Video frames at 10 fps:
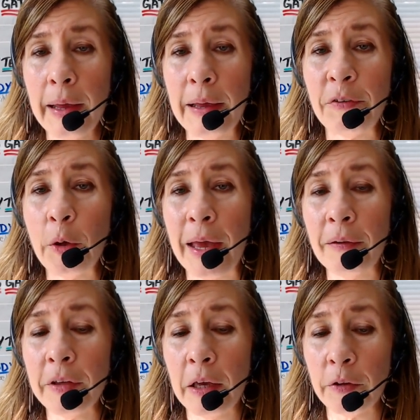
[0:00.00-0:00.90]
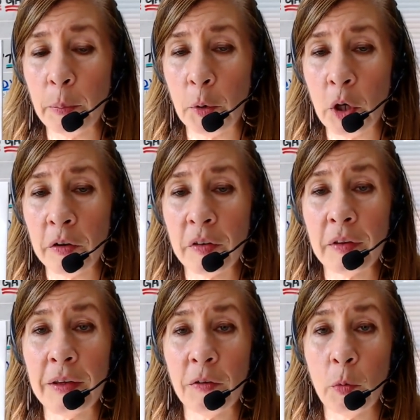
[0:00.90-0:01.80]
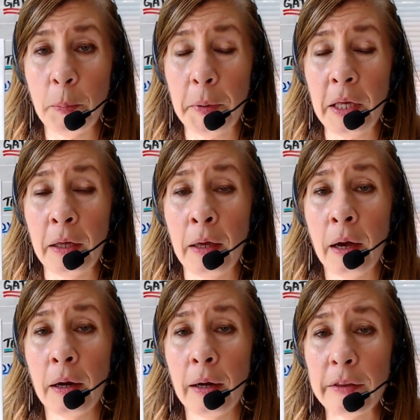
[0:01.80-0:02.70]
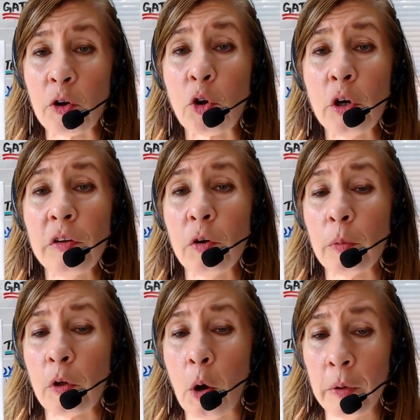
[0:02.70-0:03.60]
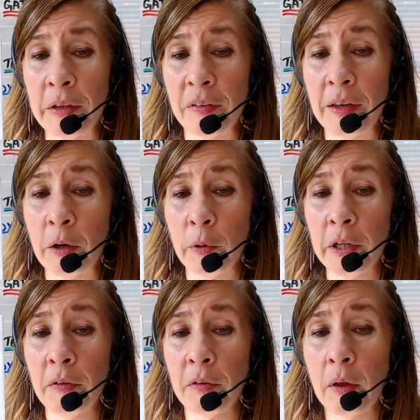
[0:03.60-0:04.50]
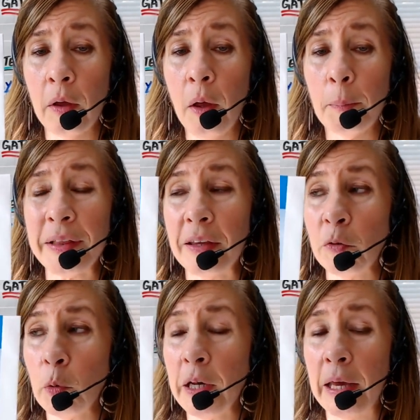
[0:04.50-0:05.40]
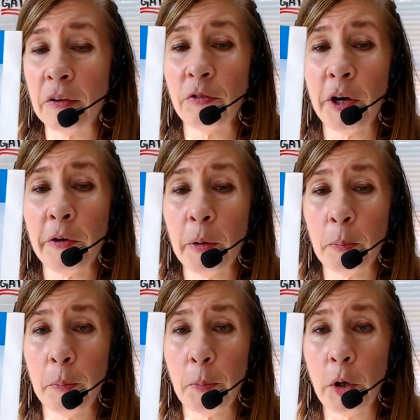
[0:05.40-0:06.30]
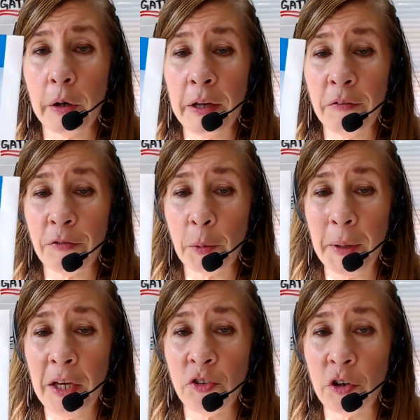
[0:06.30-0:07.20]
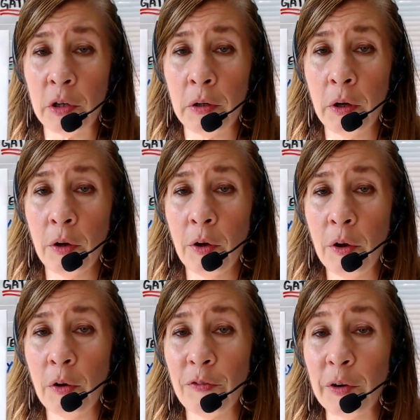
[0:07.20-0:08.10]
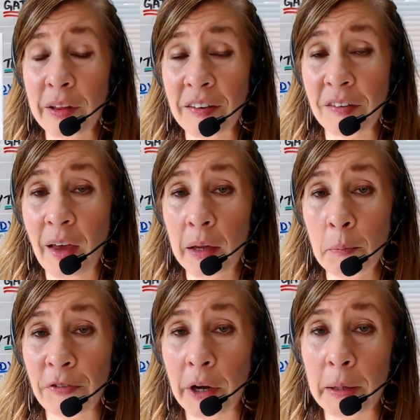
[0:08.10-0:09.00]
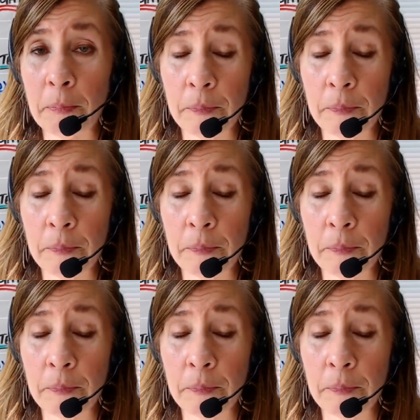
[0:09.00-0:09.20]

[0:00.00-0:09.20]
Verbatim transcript: If you have the other books, this would be, they're good to go in sequence, but this one has very pertinent information for this time frame.